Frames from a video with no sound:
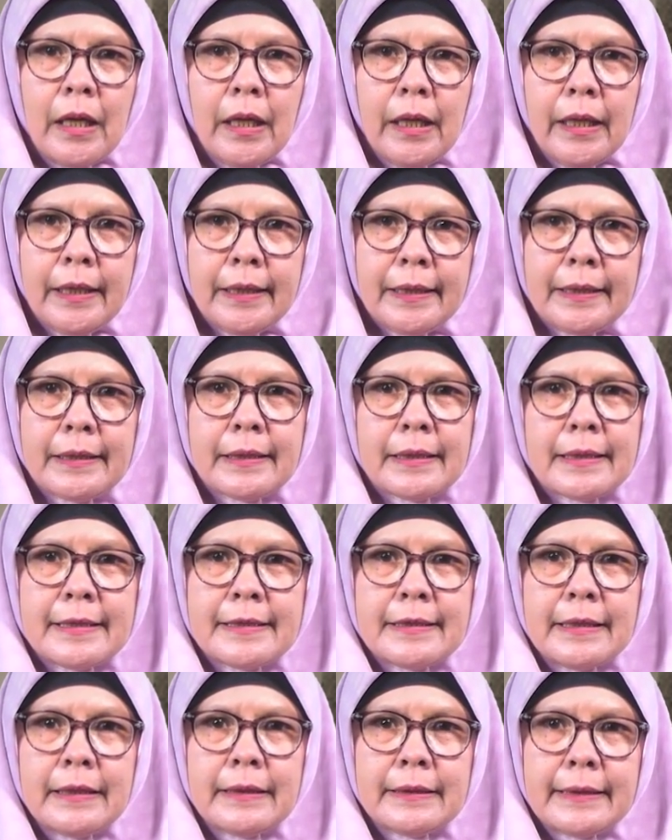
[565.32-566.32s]

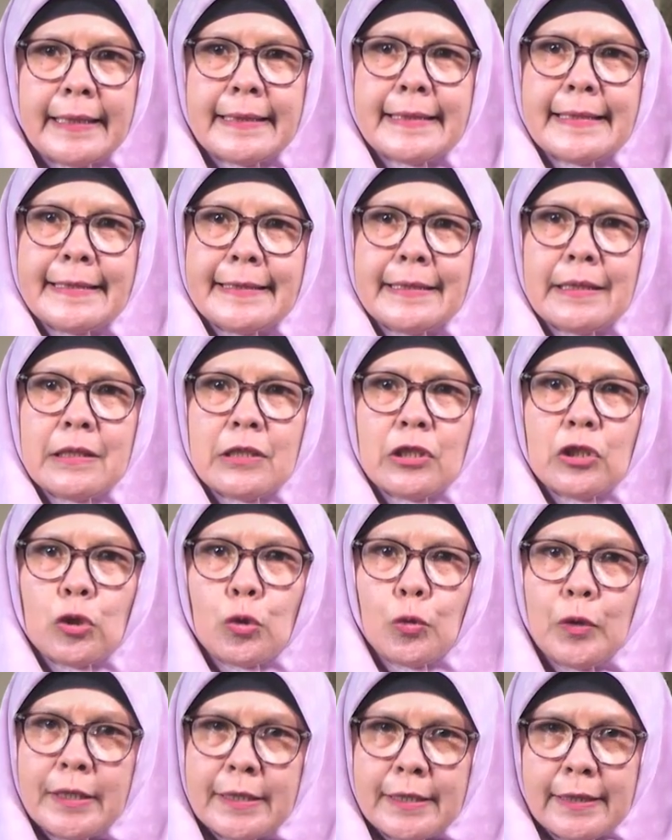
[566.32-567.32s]
intersentential
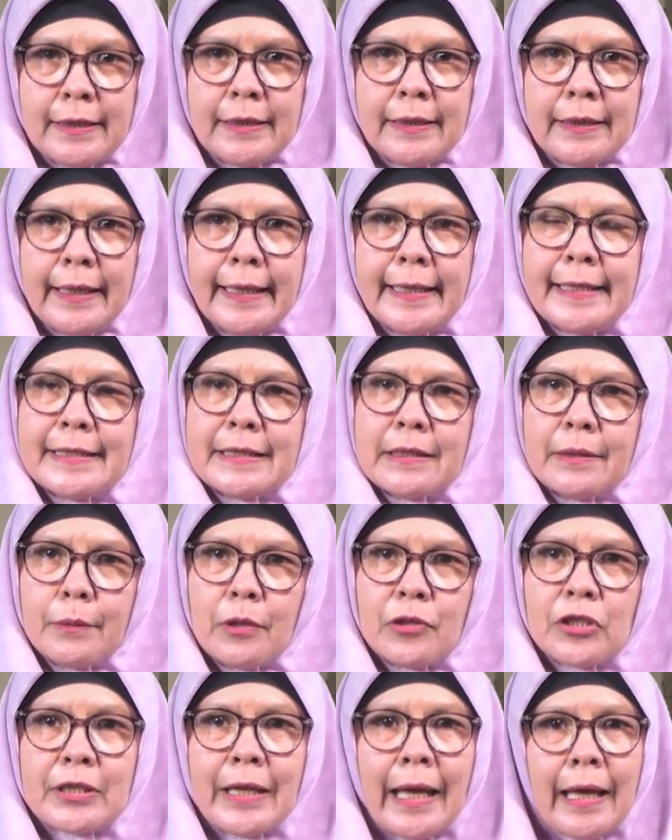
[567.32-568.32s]
switching is the
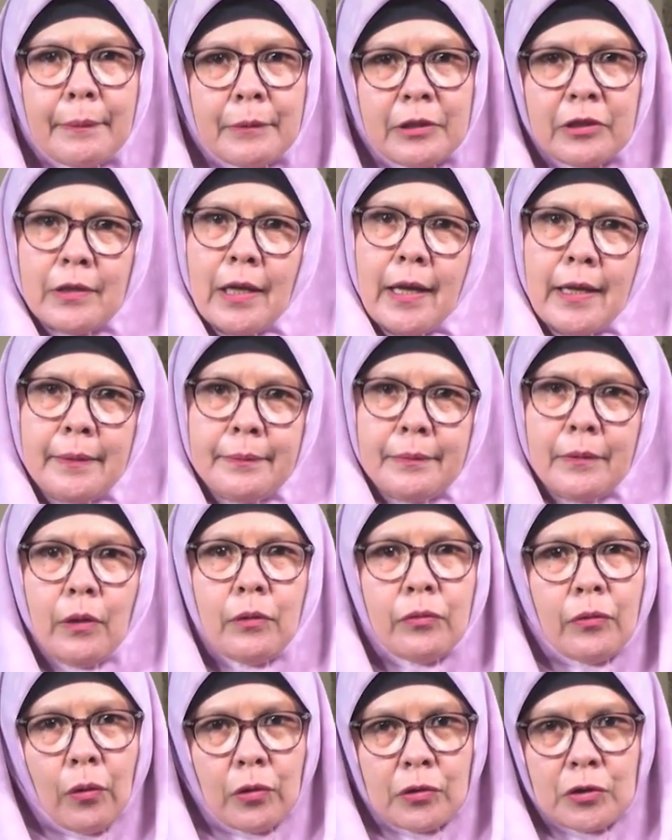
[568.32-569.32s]
most common type
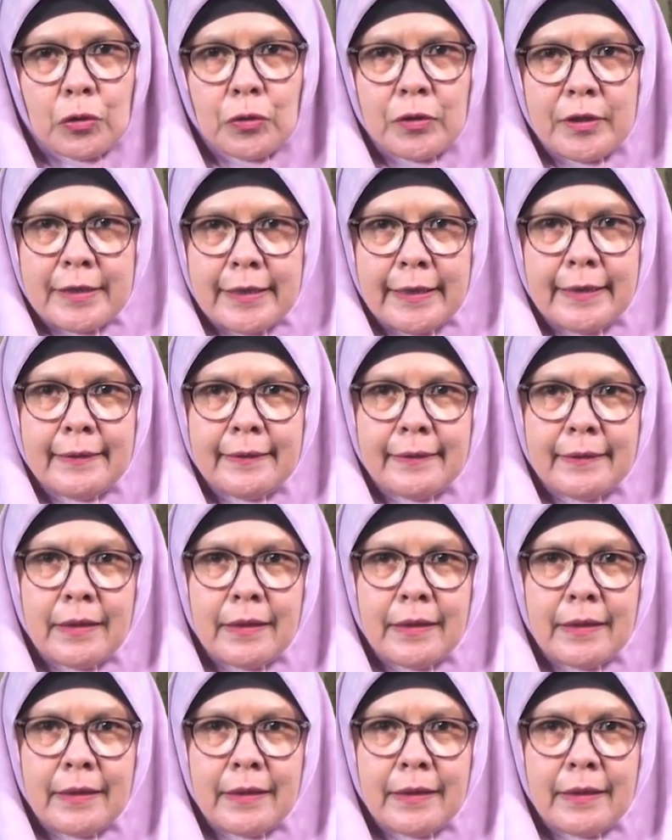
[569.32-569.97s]
of code switching.